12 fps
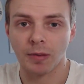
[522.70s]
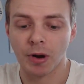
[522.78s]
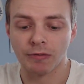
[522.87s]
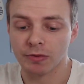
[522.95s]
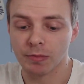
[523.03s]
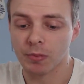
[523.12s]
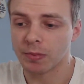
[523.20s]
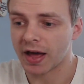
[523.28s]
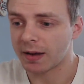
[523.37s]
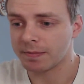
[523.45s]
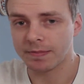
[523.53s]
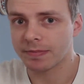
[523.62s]
I'm over the moon with
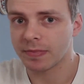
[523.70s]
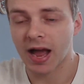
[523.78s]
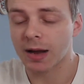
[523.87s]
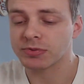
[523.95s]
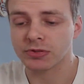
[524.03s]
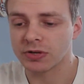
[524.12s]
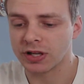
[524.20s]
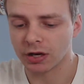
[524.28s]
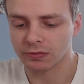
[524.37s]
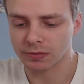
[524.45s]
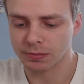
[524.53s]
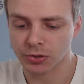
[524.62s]
that. Absolutely
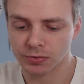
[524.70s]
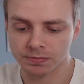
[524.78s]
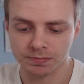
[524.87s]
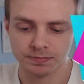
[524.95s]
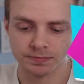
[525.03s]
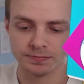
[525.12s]
over the moon.